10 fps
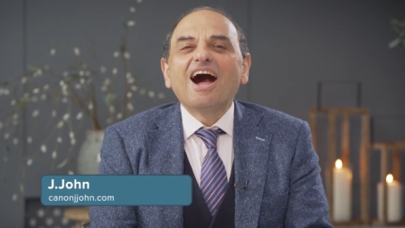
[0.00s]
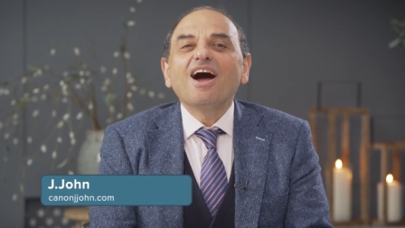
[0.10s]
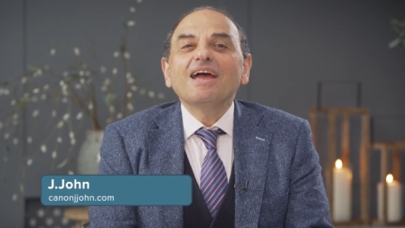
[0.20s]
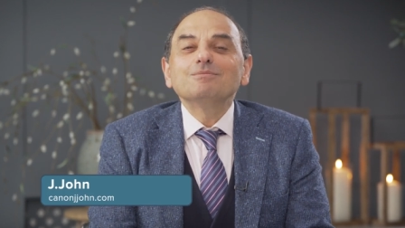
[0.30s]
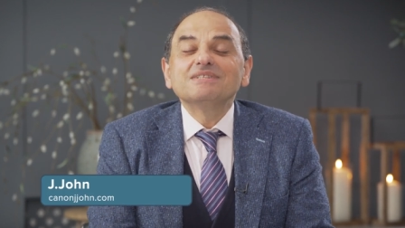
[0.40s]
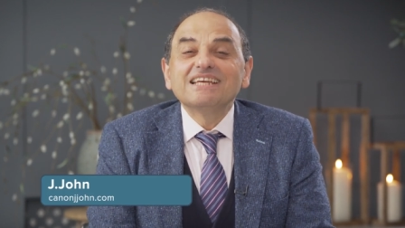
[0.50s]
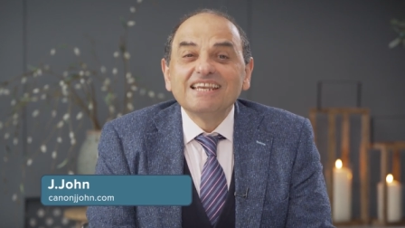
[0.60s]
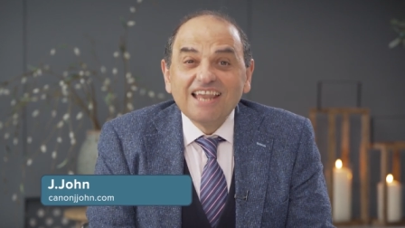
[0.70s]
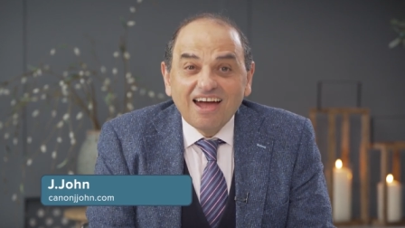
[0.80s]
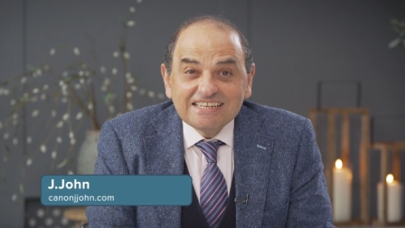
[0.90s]
I am
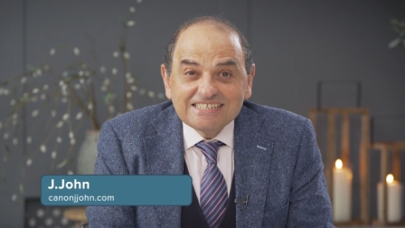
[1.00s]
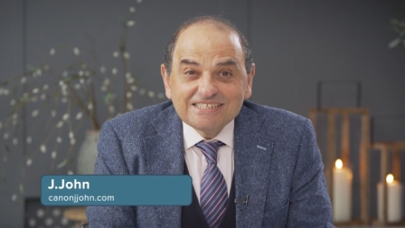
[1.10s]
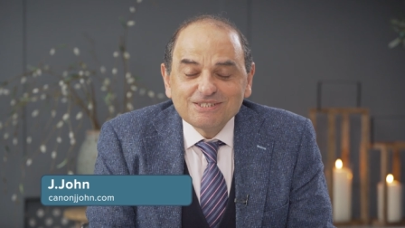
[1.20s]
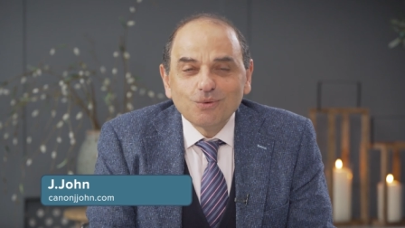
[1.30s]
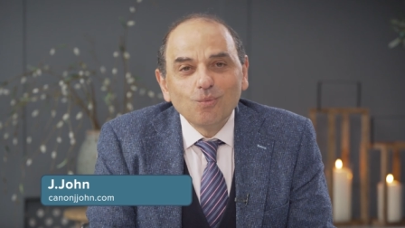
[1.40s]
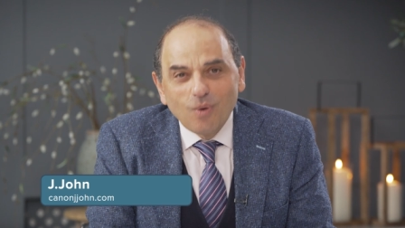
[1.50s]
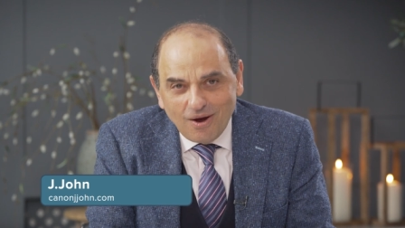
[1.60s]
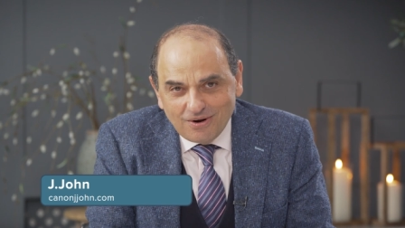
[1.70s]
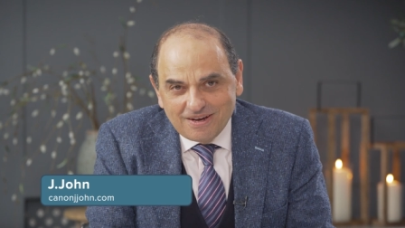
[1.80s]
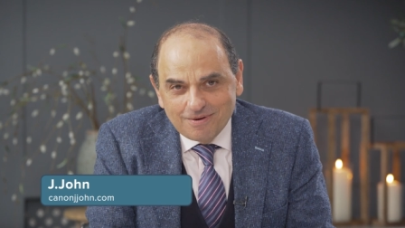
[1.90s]
delighted to
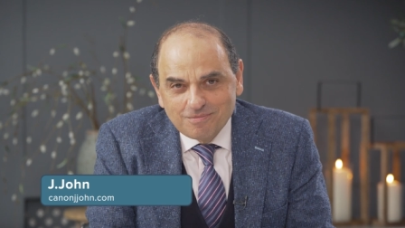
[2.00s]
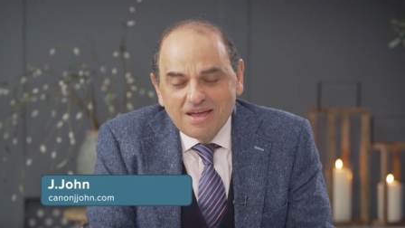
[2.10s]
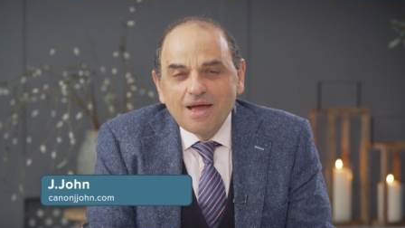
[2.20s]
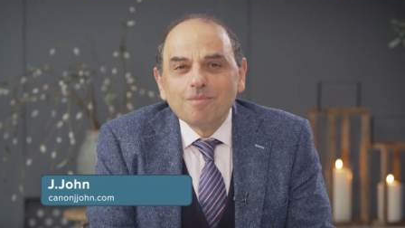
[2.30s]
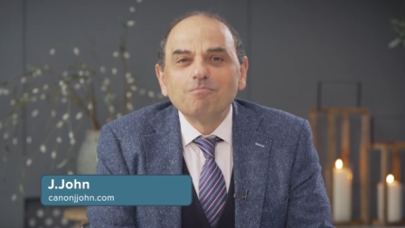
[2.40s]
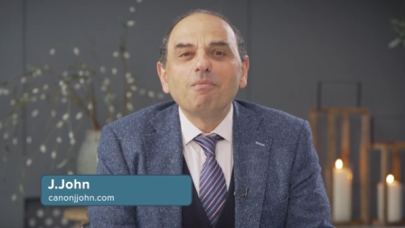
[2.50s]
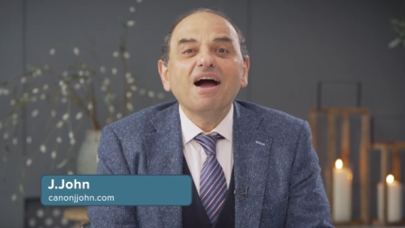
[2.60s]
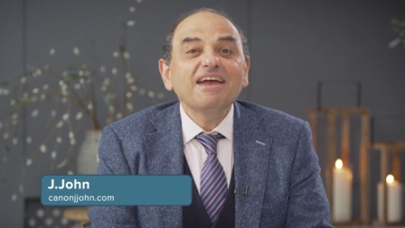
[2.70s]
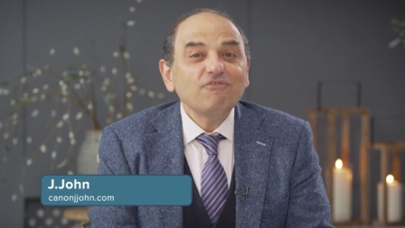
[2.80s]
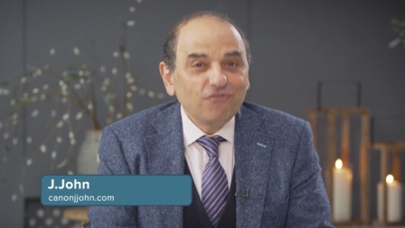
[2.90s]
welcome
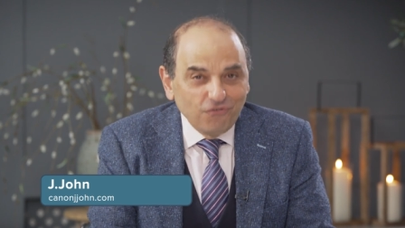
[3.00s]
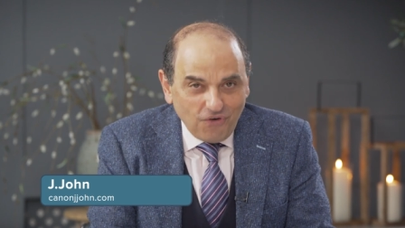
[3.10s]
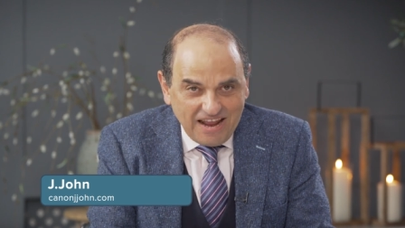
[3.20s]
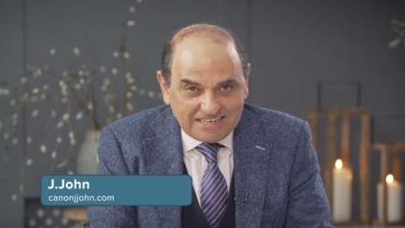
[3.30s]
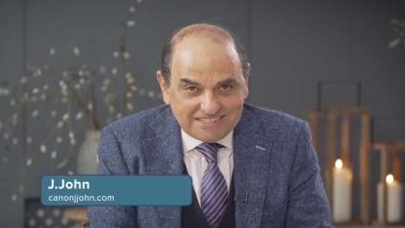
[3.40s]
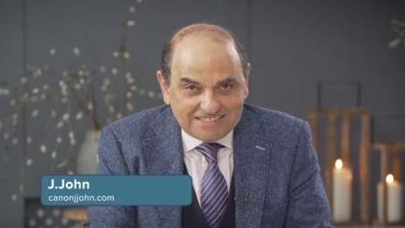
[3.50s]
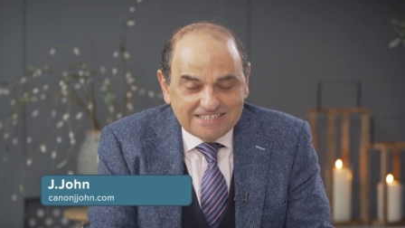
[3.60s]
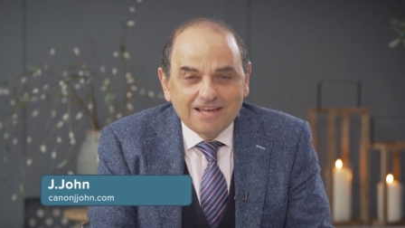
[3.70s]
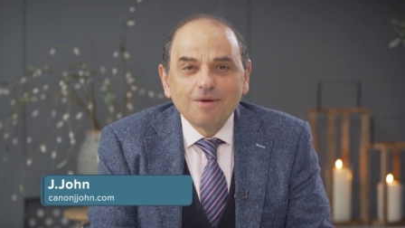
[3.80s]
my friend,